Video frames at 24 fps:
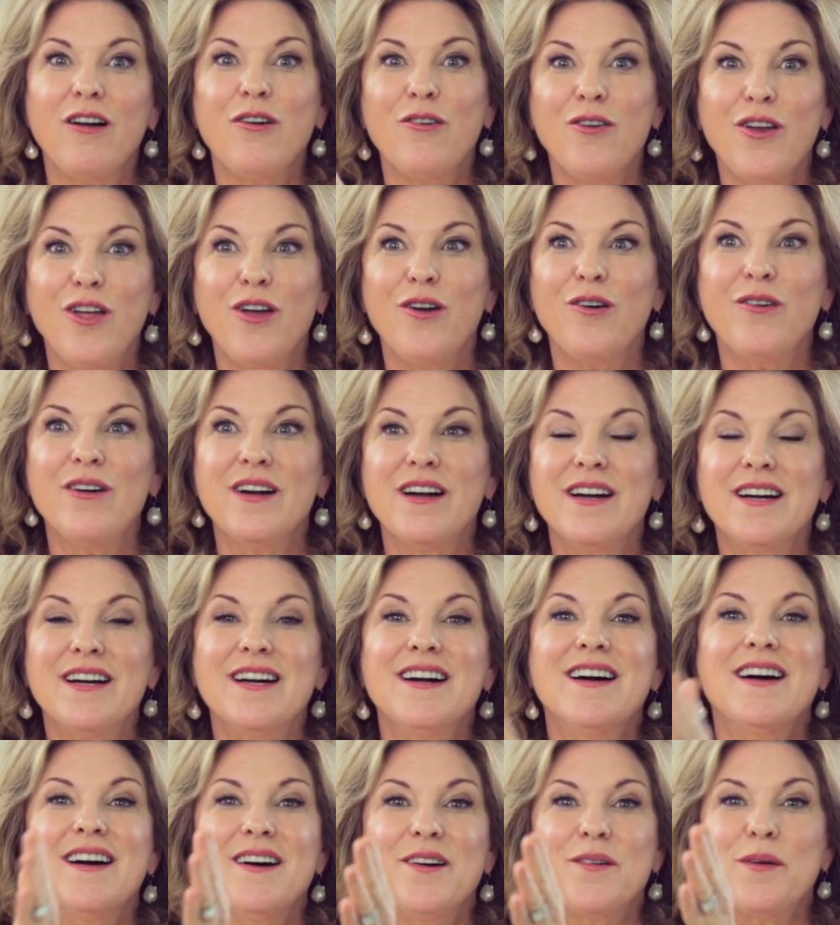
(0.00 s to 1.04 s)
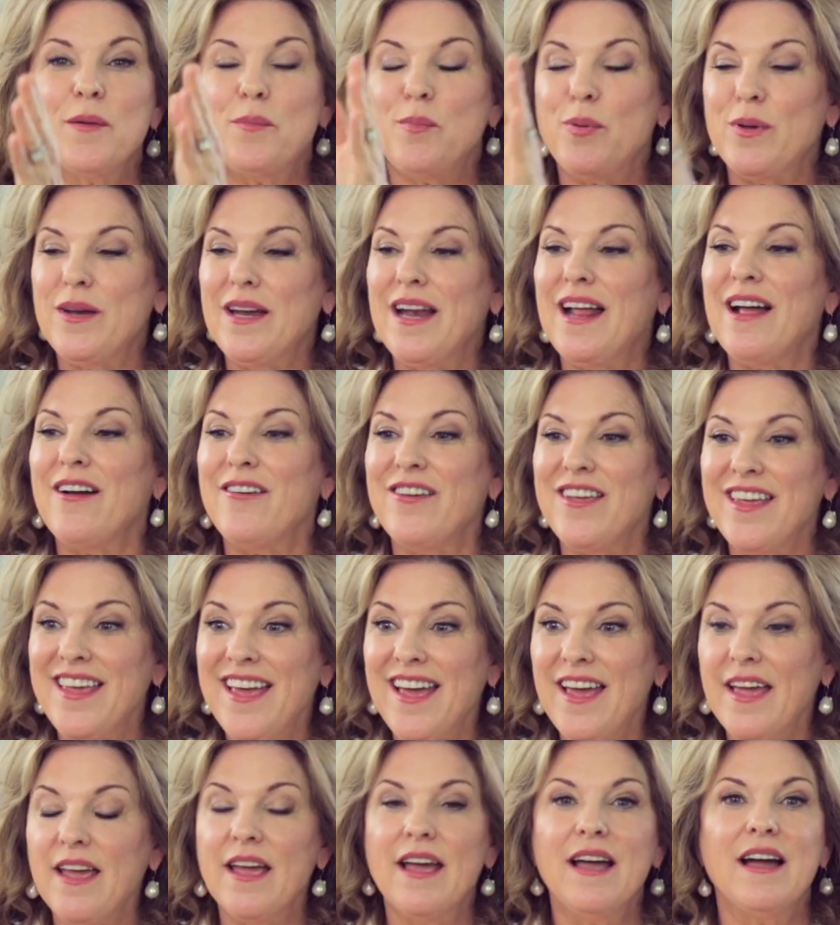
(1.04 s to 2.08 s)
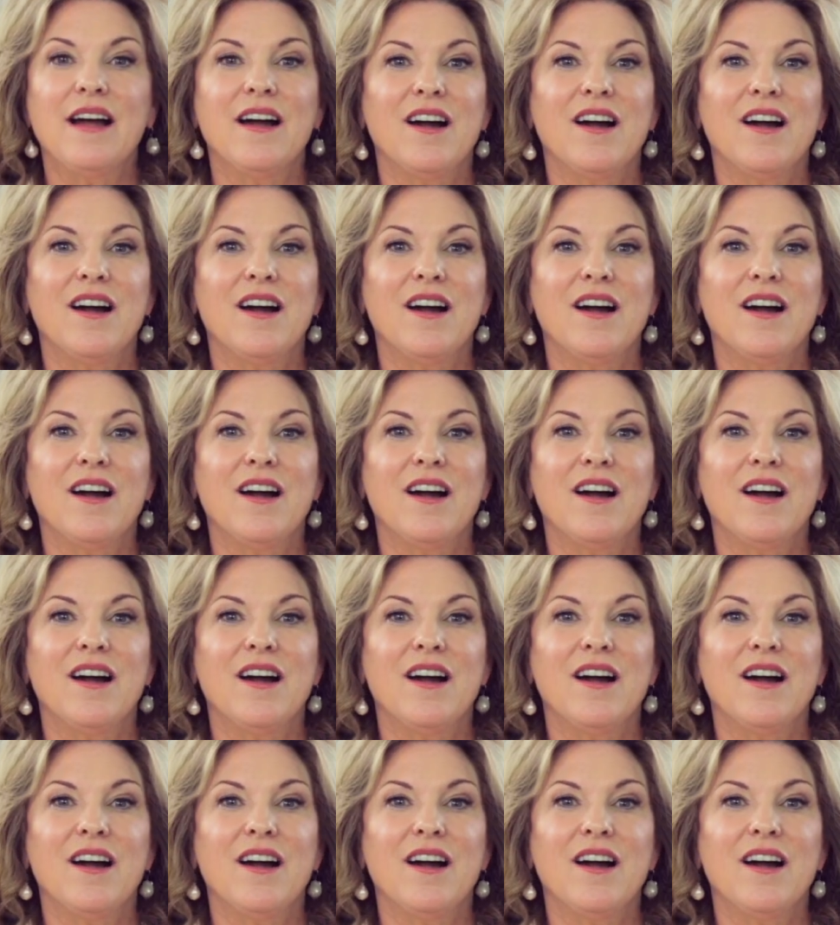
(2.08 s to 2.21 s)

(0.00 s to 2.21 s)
Oh, no. We put it out. Yay.